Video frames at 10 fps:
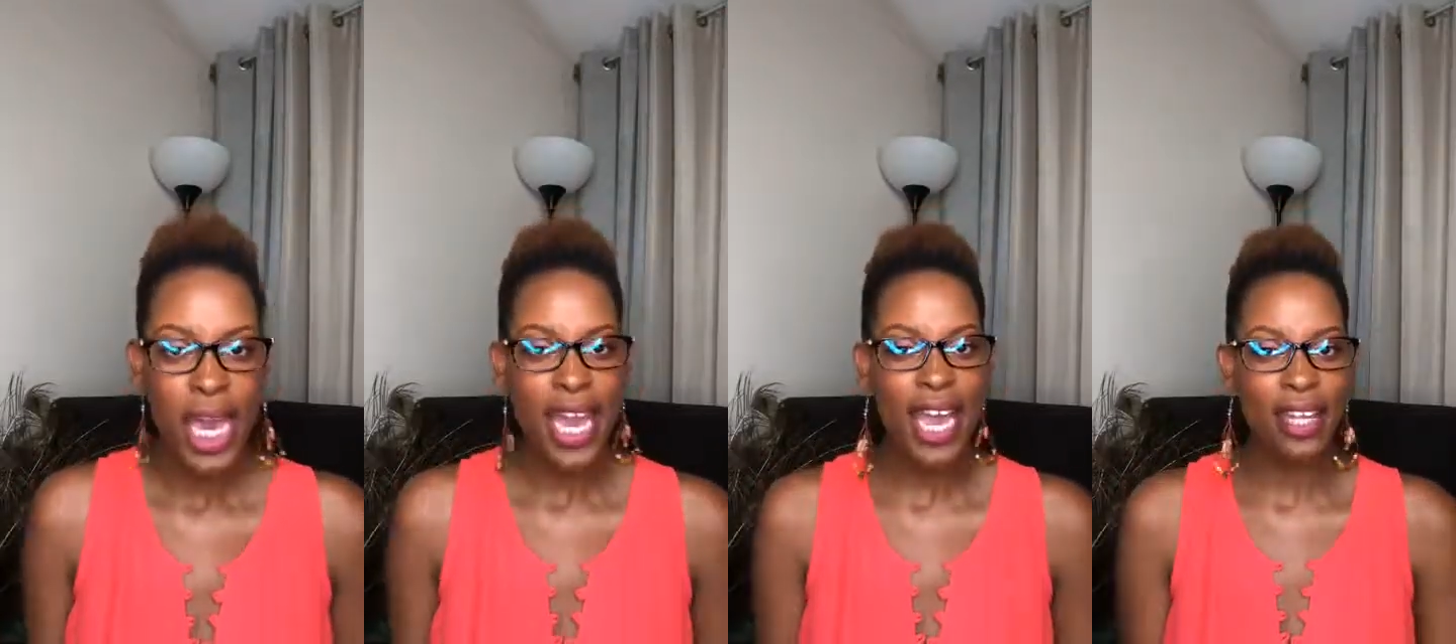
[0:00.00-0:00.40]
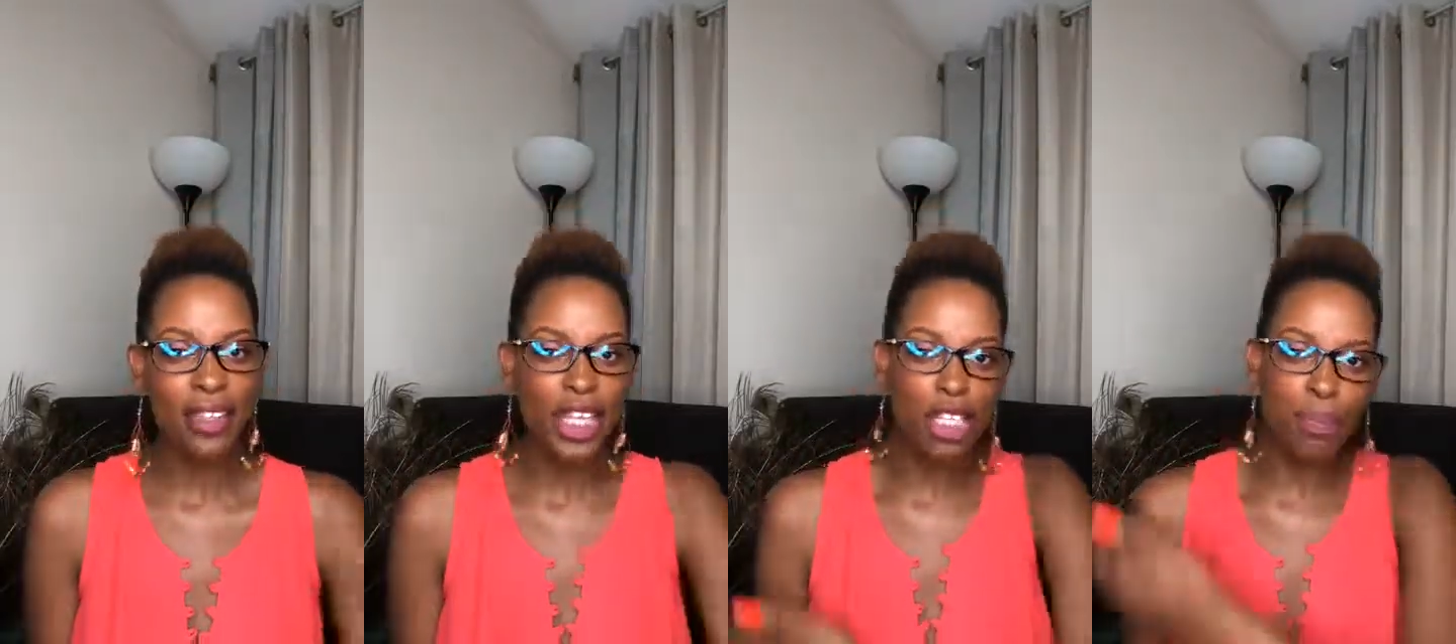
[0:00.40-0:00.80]

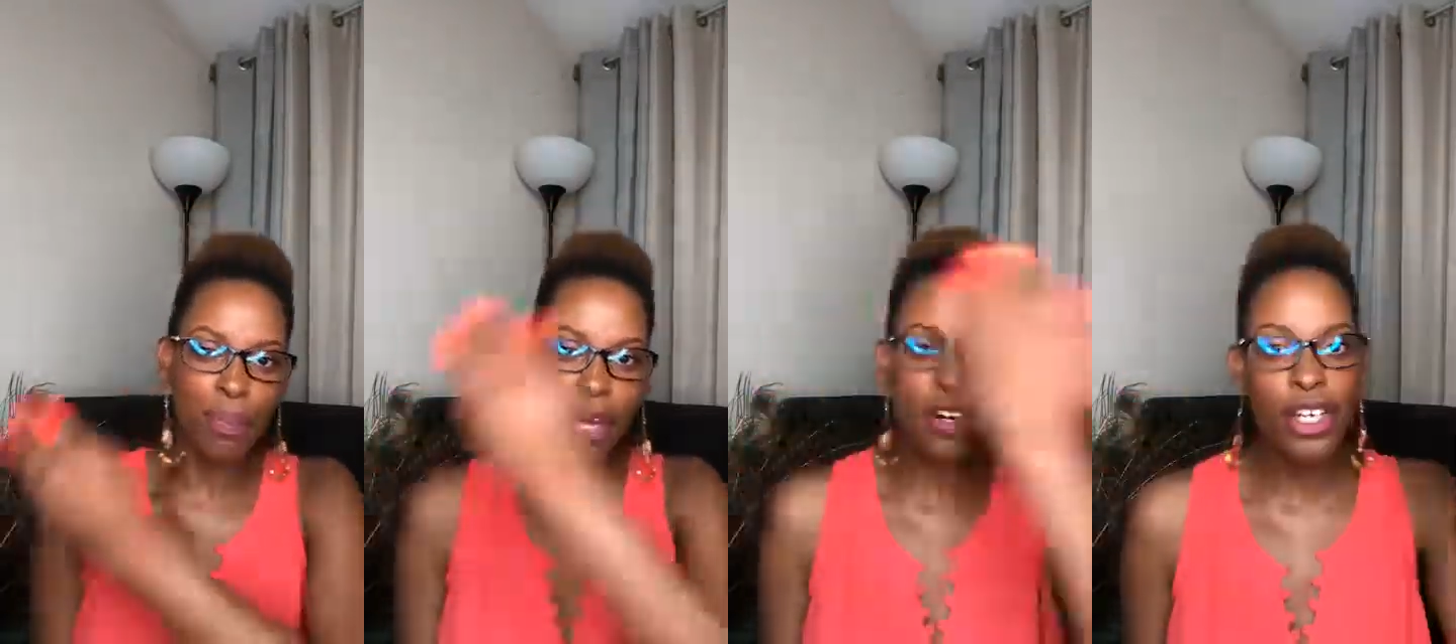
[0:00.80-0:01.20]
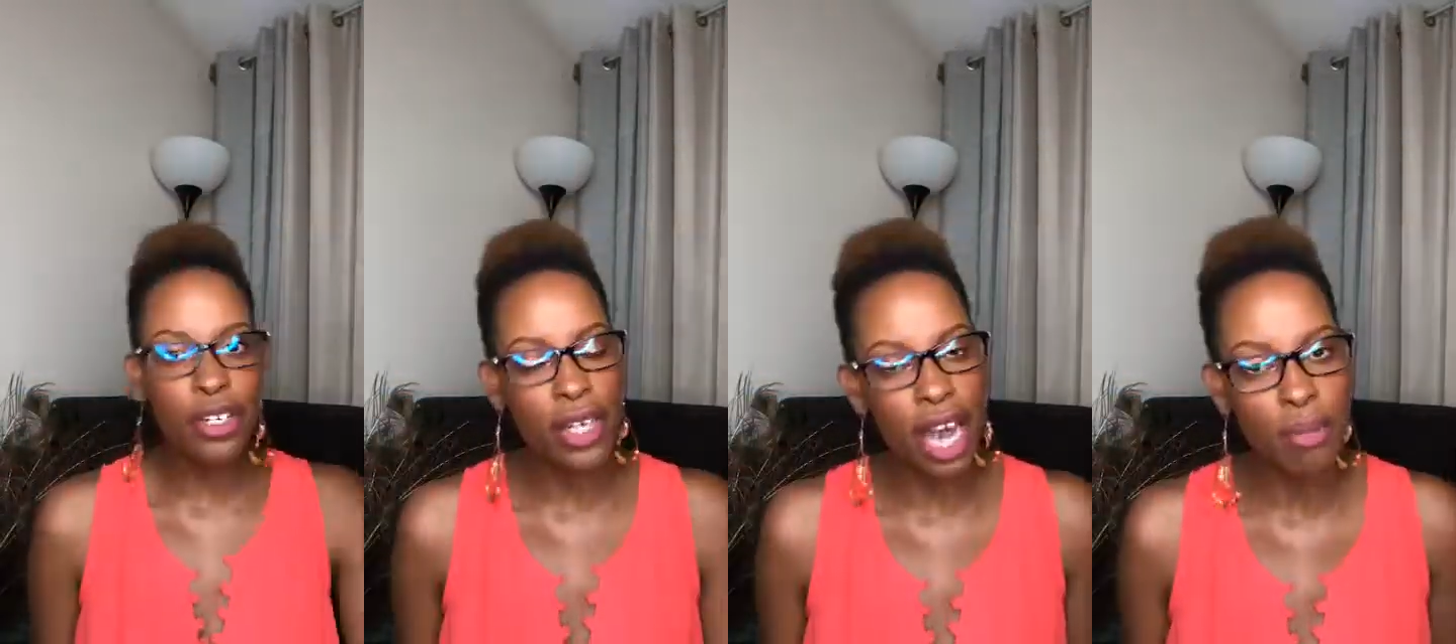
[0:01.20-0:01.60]
and this
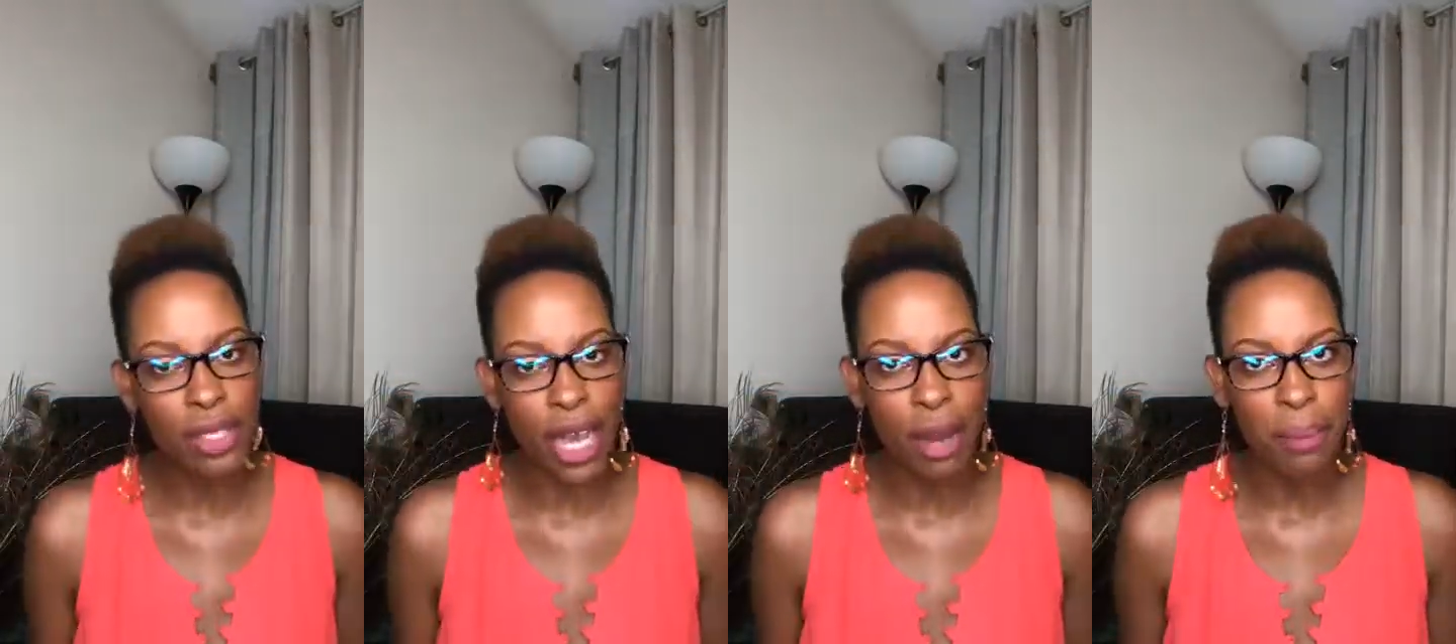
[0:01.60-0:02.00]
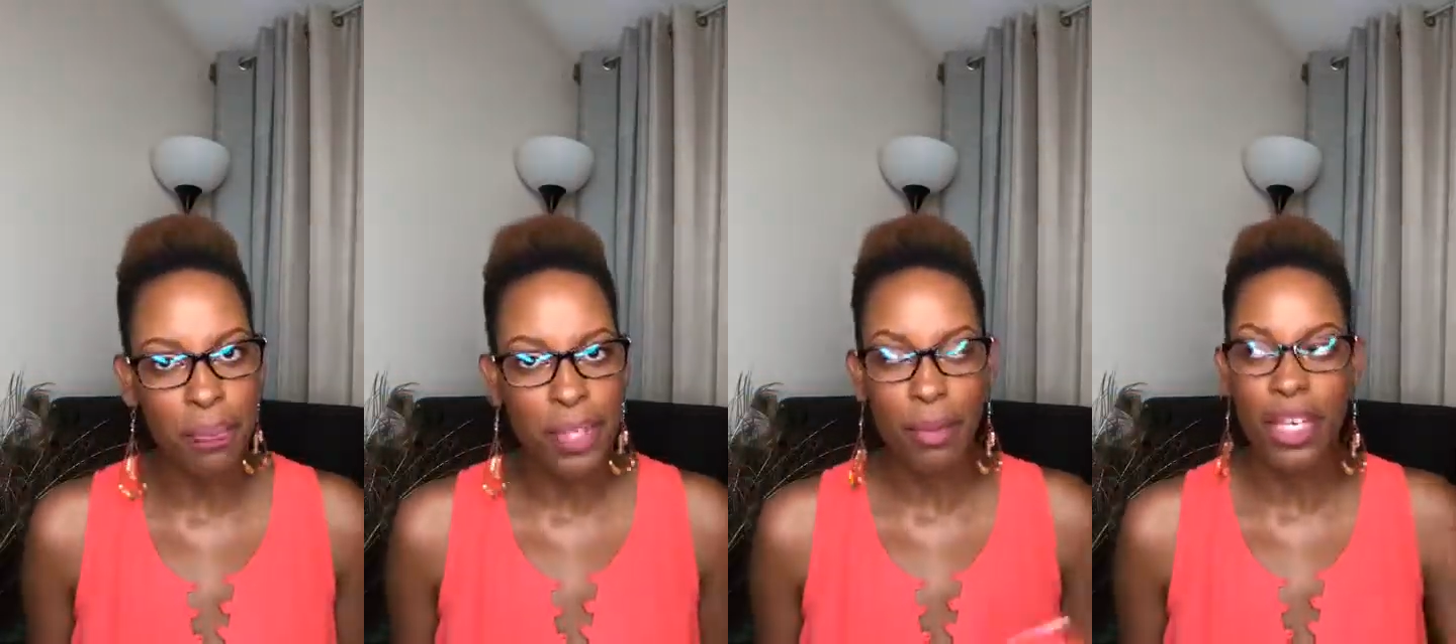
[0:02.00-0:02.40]
barrier comes up
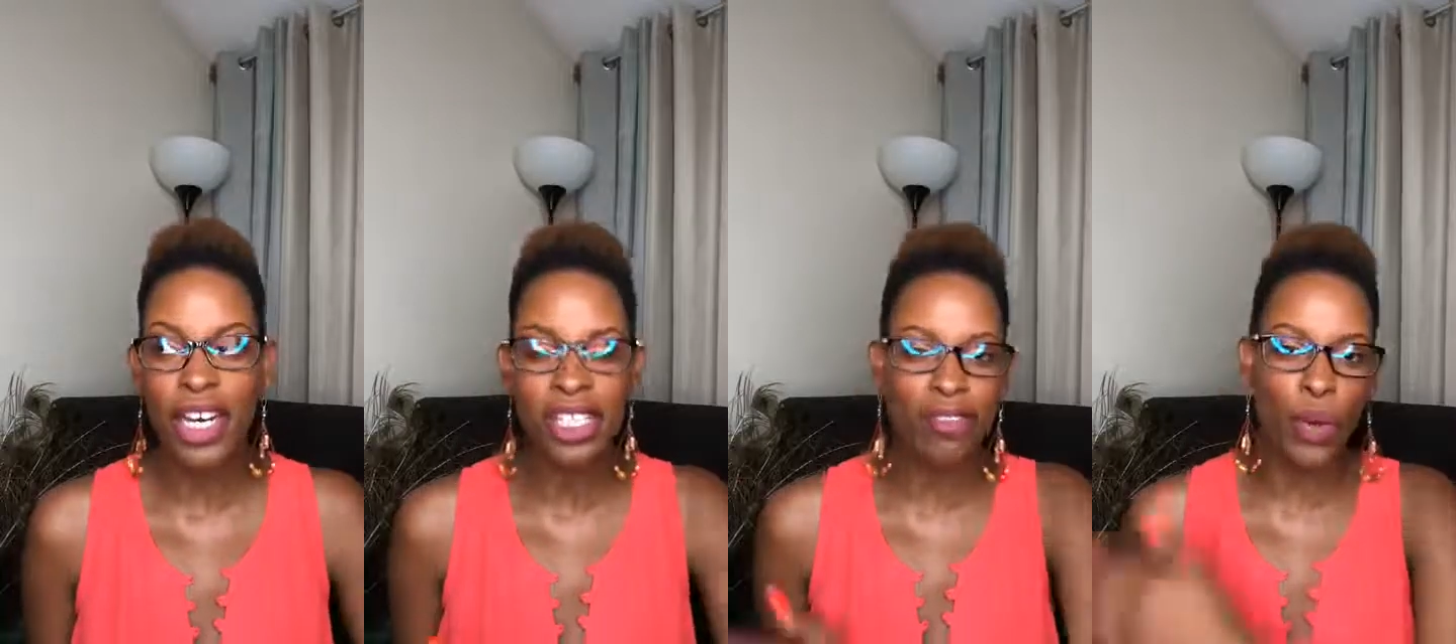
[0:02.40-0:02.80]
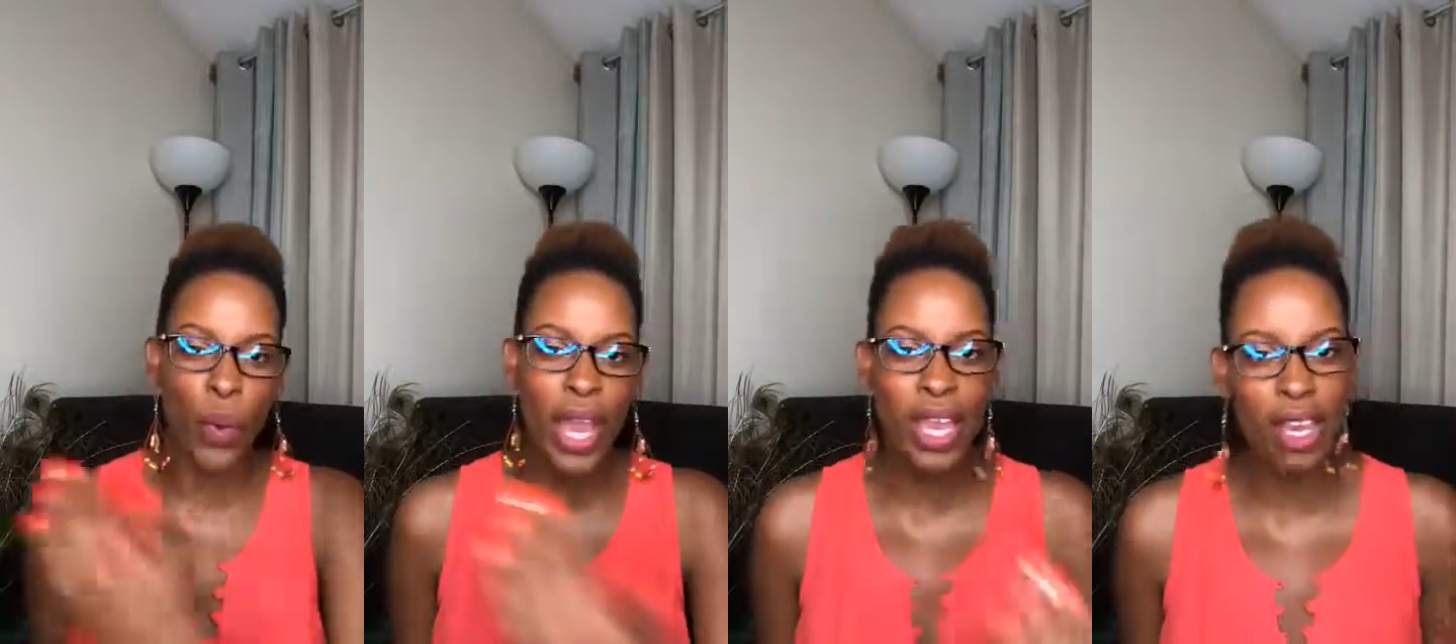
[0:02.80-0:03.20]
because of the
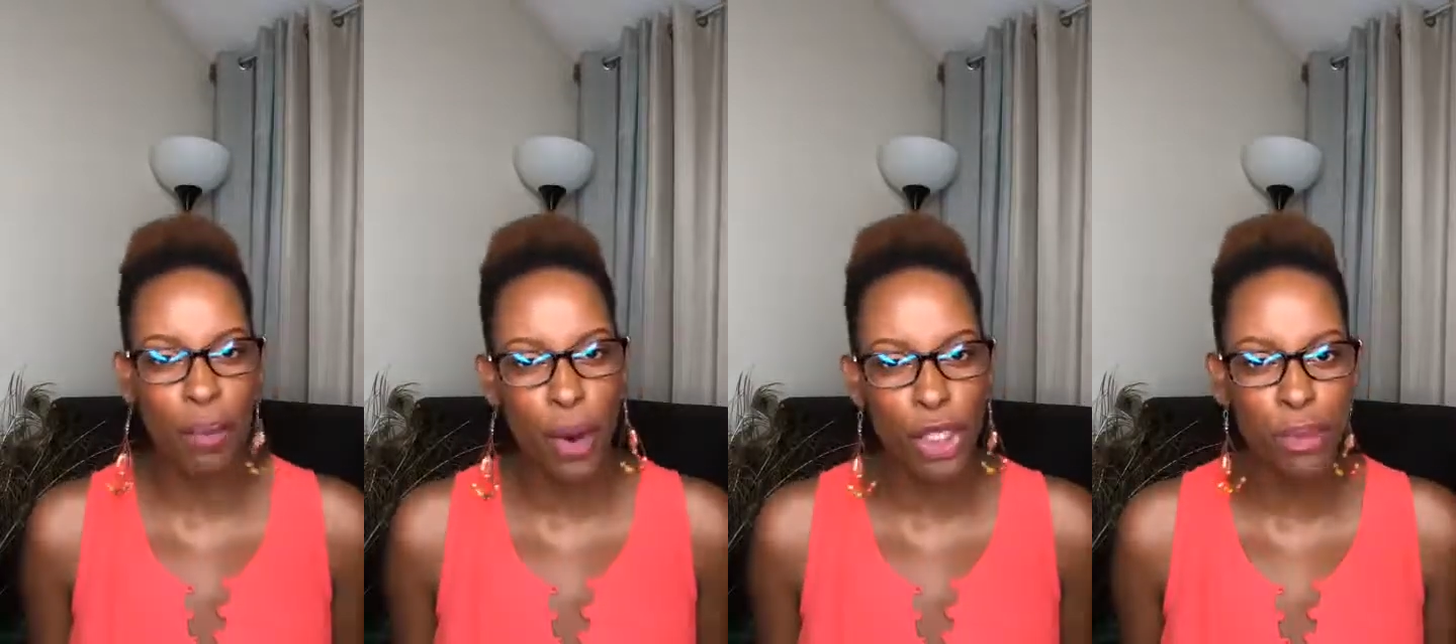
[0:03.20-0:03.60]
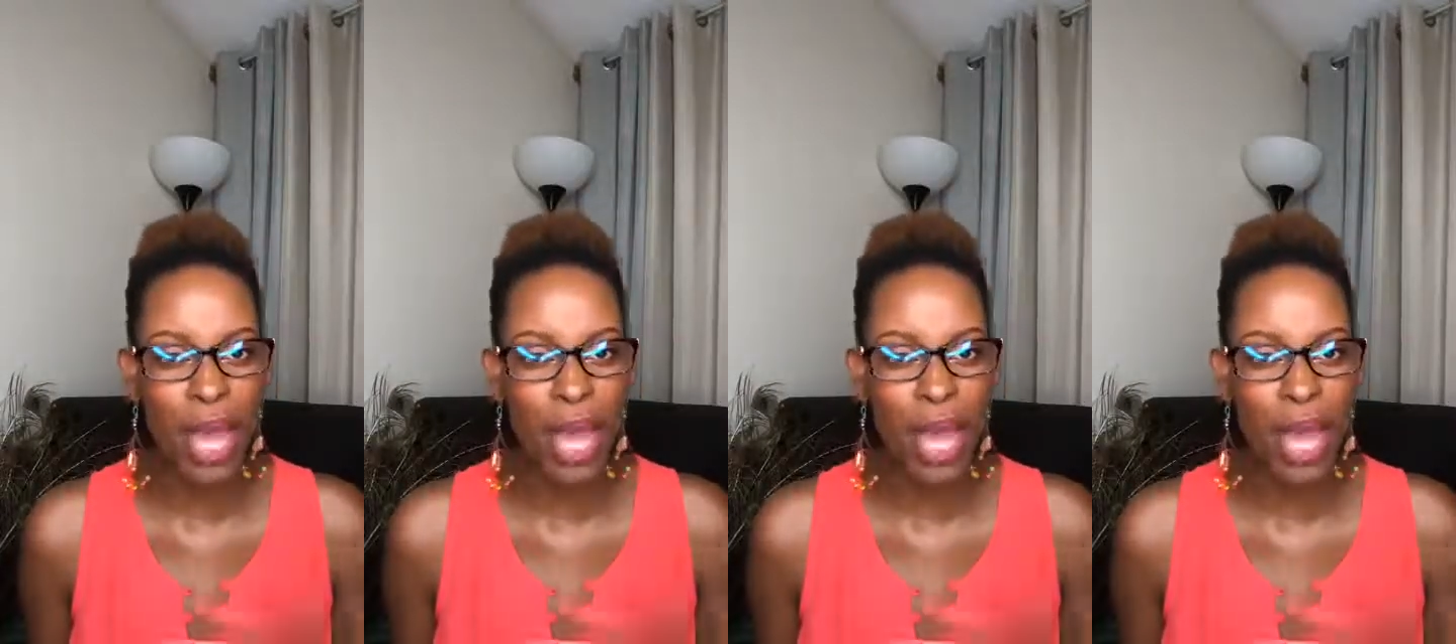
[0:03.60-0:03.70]
way he approached me.